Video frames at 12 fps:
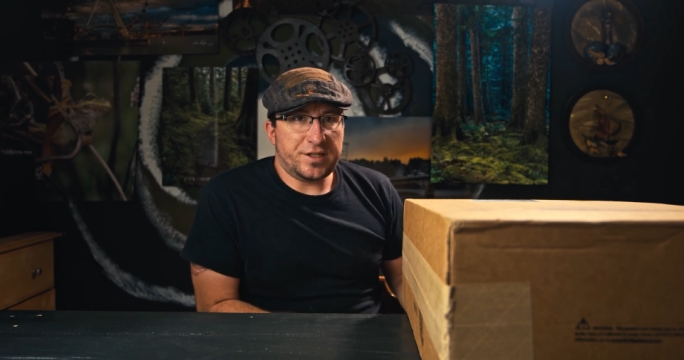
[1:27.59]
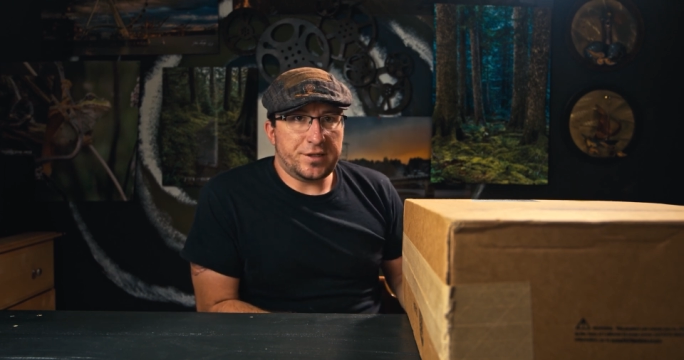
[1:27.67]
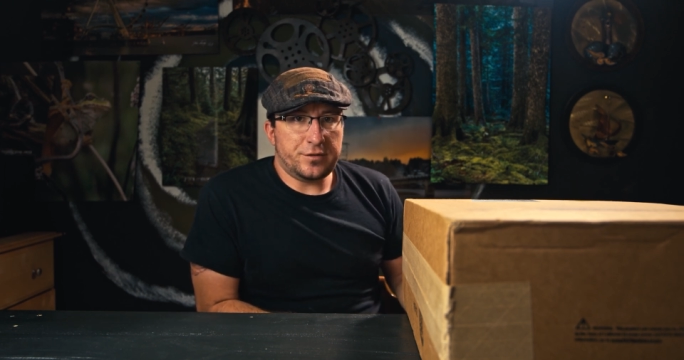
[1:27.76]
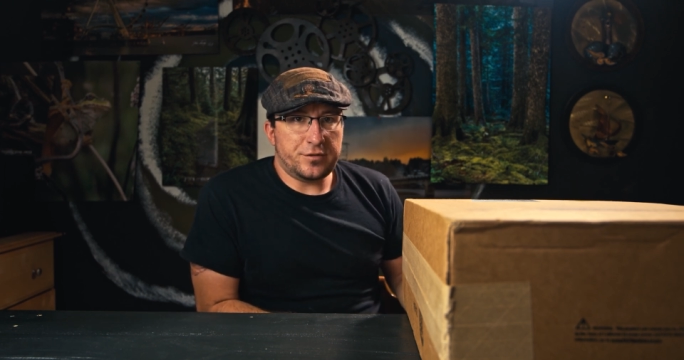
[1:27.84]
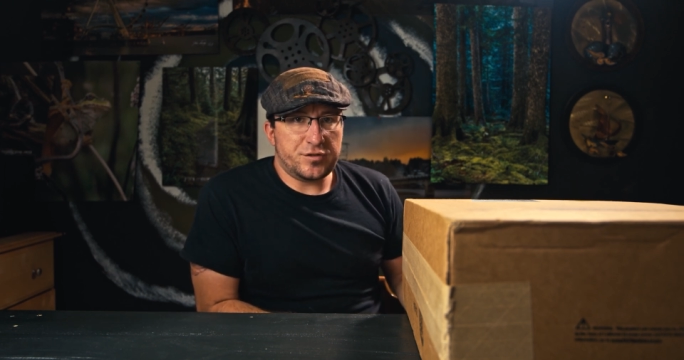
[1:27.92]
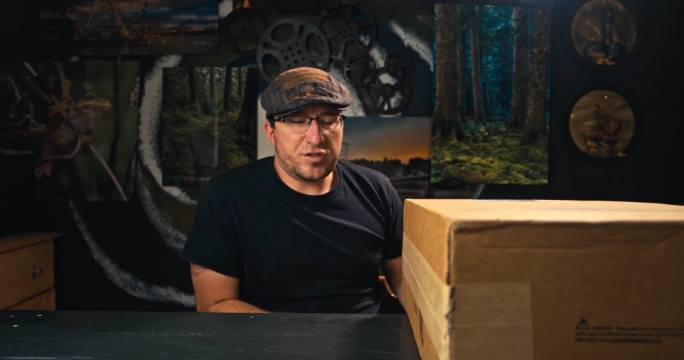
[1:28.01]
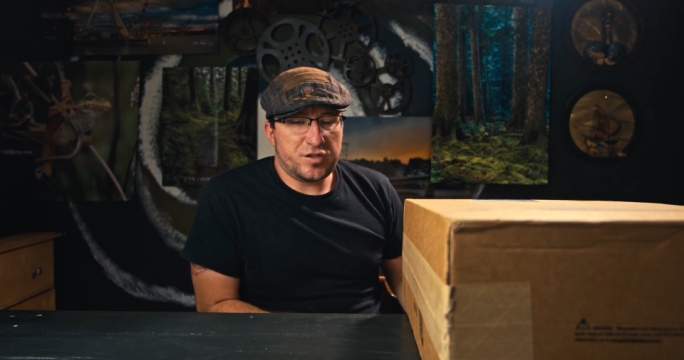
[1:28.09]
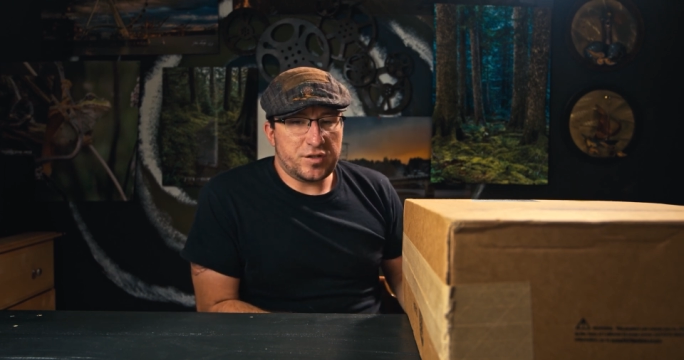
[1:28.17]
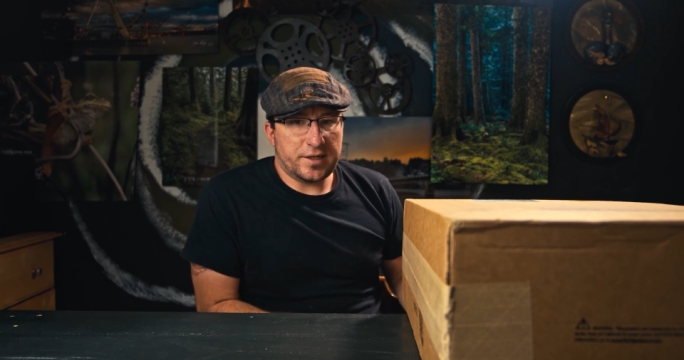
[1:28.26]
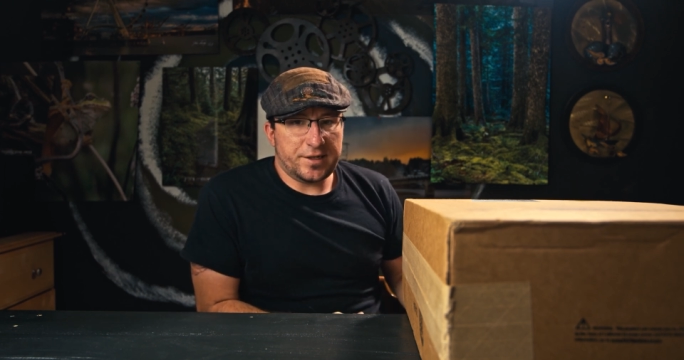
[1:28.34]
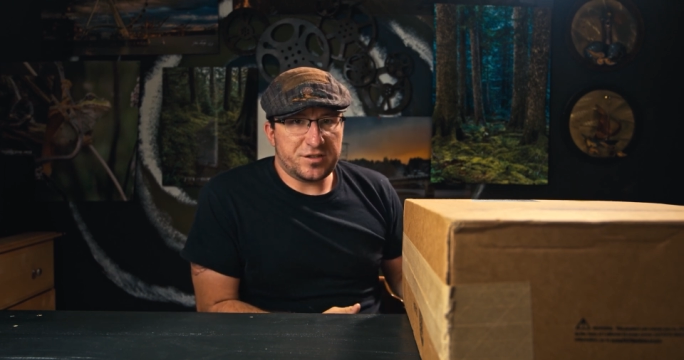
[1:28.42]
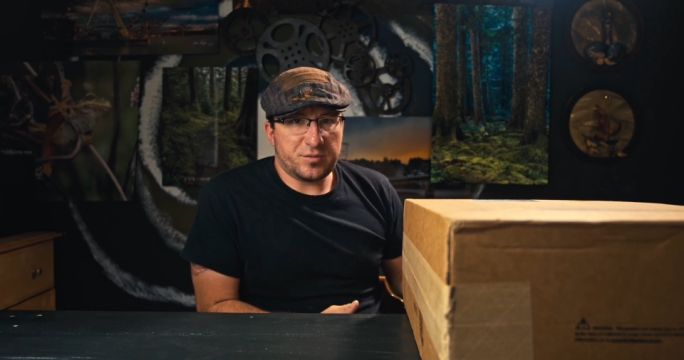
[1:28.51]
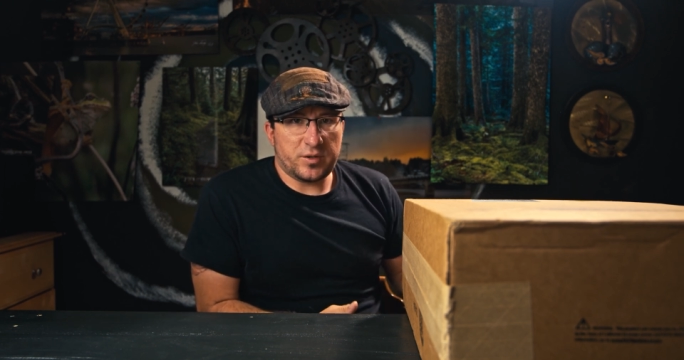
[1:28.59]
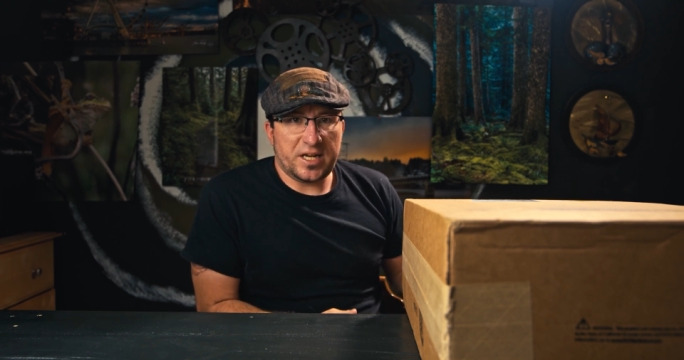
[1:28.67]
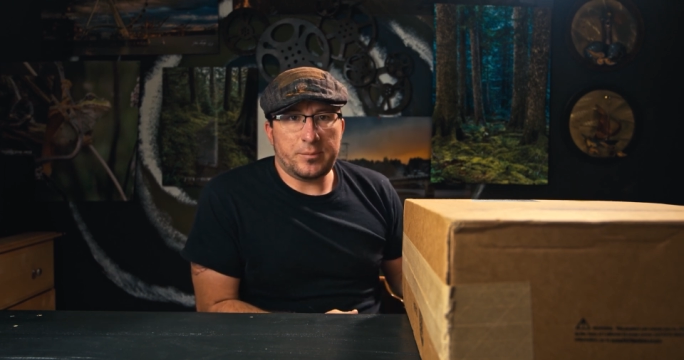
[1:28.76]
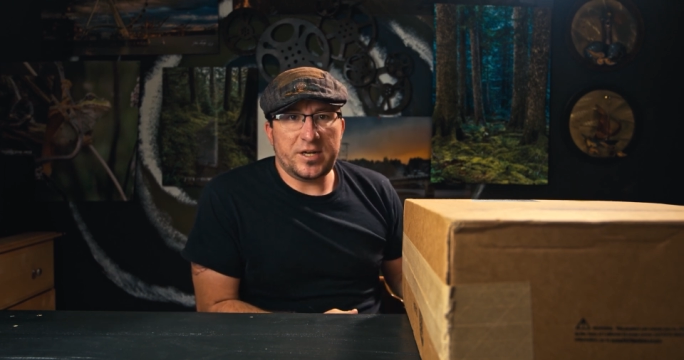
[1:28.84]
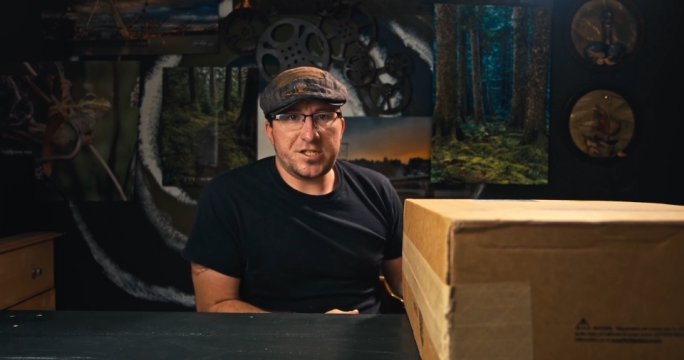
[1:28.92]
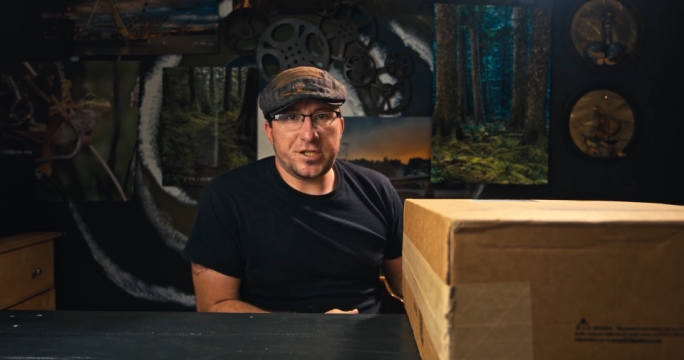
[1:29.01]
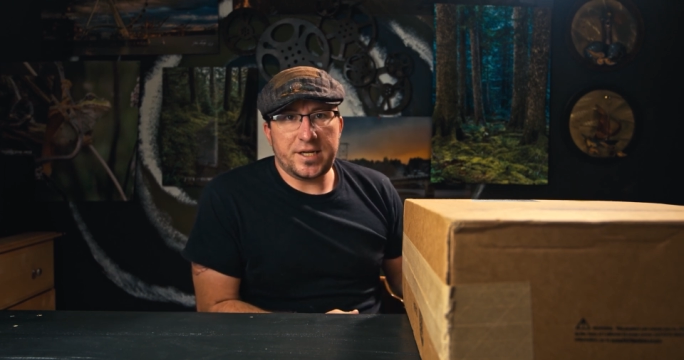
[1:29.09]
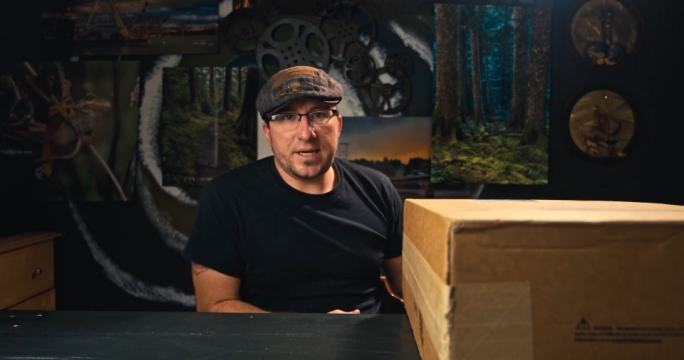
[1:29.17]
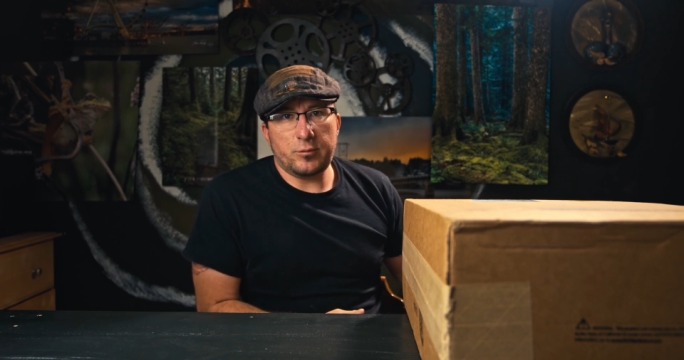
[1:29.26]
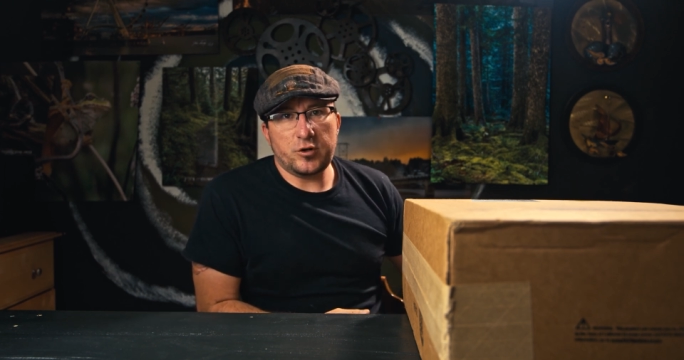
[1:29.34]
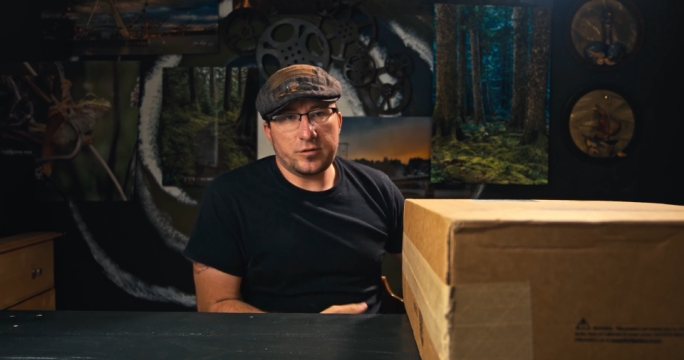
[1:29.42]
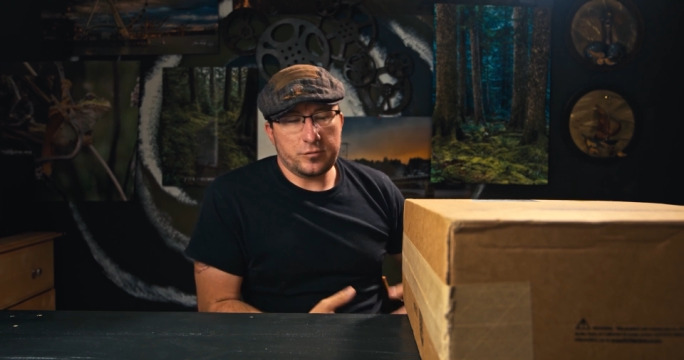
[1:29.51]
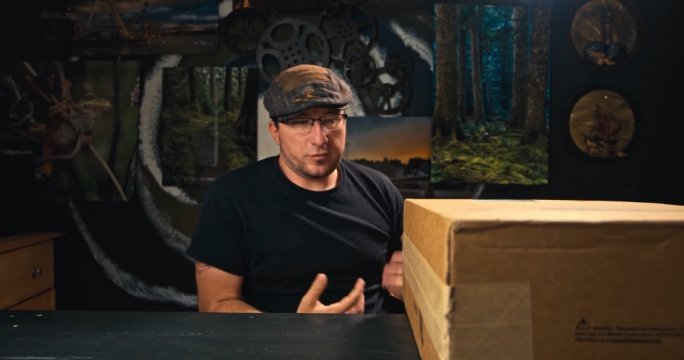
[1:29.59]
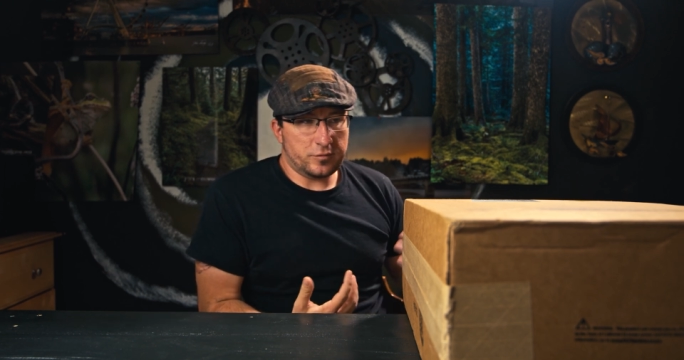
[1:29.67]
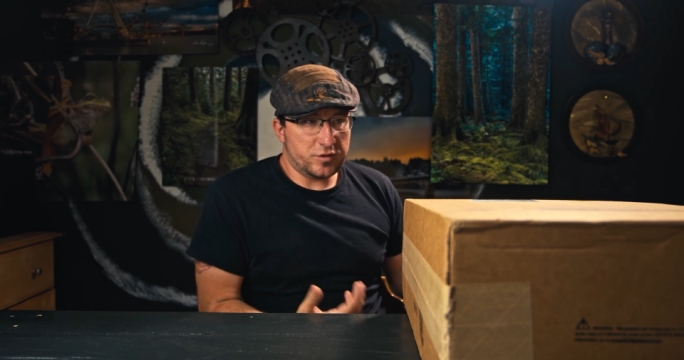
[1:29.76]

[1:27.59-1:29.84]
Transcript: I use a Blackmagic camera,